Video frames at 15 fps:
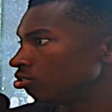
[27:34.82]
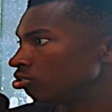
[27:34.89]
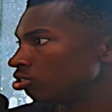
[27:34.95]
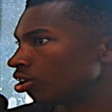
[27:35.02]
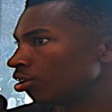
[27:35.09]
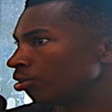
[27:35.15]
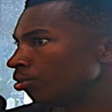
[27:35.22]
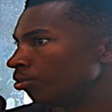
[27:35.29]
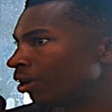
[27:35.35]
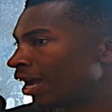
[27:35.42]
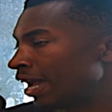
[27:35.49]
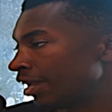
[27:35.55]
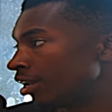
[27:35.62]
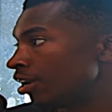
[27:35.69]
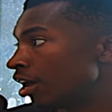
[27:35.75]
So I
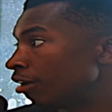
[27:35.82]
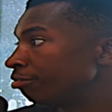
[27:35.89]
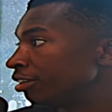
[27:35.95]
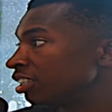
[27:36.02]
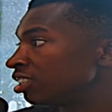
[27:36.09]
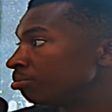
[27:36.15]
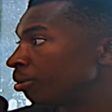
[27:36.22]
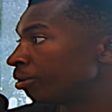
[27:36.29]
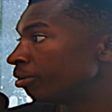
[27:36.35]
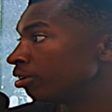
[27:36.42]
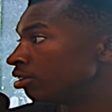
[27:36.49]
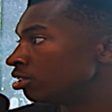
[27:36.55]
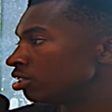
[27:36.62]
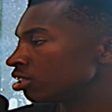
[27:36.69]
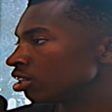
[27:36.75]
had enough
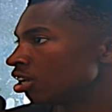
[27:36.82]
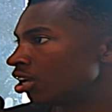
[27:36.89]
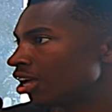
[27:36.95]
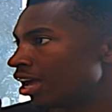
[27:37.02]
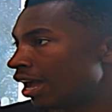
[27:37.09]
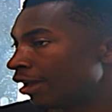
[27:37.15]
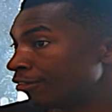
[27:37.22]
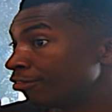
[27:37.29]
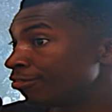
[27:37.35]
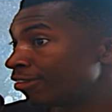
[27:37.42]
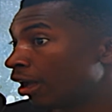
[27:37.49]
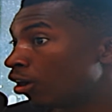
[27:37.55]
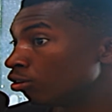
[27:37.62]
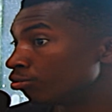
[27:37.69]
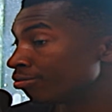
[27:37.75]
experience. I'd
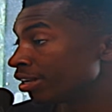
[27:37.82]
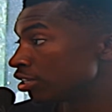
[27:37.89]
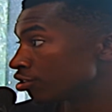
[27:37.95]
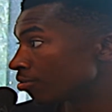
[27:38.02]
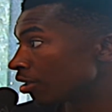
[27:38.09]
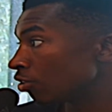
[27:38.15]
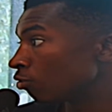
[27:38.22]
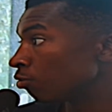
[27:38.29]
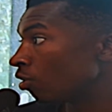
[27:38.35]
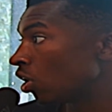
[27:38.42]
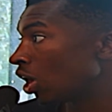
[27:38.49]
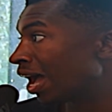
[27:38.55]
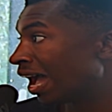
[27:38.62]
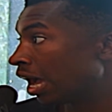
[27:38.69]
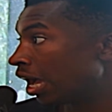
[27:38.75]
found rent to rents
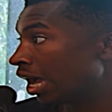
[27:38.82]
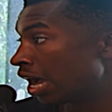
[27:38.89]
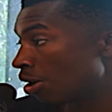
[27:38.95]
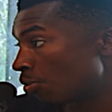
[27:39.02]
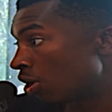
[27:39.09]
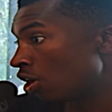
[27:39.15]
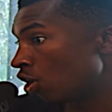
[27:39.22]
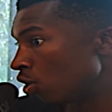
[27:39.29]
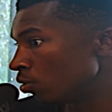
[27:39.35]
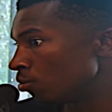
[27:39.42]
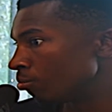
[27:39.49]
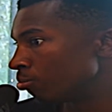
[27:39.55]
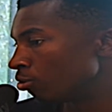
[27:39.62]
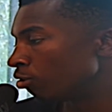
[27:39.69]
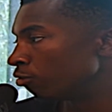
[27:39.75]
for our
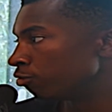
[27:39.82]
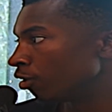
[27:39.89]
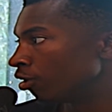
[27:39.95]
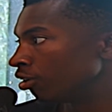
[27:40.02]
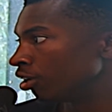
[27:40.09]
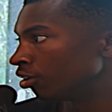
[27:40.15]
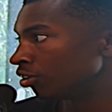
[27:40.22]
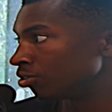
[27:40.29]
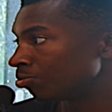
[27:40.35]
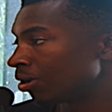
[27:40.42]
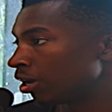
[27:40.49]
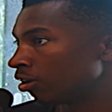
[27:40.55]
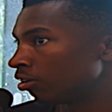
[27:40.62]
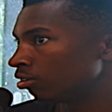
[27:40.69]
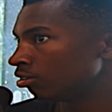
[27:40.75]
own portfolio as
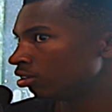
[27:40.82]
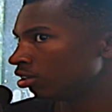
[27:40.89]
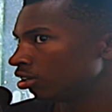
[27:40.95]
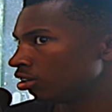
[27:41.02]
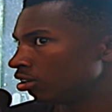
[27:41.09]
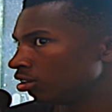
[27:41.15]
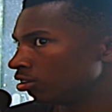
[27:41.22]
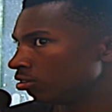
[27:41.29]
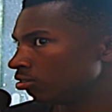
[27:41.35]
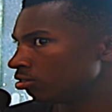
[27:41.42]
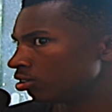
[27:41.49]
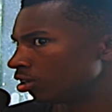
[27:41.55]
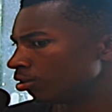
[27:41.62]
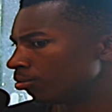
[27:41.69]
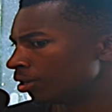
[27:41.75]
well.
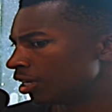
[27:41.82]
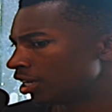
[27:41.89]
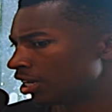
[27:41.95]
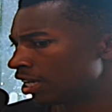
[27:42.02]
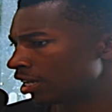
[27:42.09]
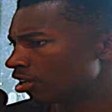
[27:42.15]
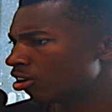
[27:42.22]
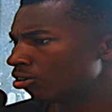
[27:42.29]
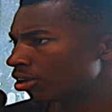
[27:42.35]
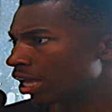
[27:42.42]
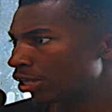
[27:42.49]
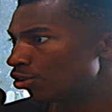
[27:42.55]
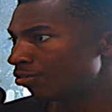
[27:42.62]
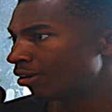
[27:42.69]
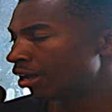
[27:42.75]
So when they're like, oh,
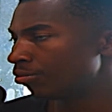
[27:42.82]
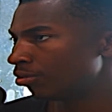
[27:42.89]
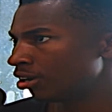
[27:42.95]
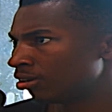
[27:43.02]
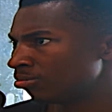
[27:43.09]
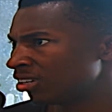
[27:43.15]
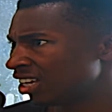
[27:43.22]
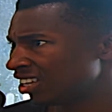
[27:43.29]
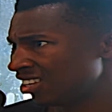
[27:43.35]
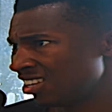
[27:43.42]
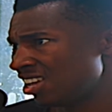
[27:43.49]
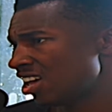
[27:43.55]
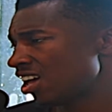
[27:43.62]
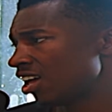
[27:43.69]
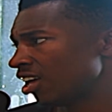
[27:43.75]
can you find one? I'm like,
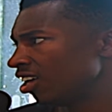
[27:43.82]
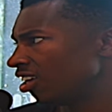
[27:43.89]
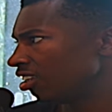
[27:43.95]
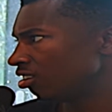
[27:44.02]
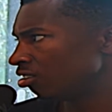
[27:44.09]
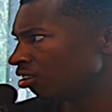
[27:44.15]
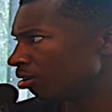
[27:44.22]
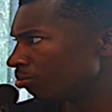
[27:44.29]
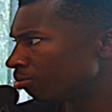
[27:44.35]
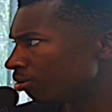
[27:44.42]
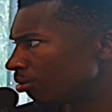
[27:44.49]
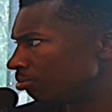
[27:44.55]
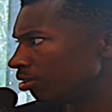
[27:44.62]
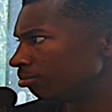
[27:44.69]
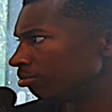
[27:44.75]
yeah, not a
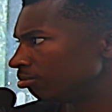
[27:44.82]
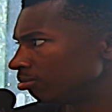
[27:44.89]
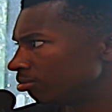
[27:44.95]
problem.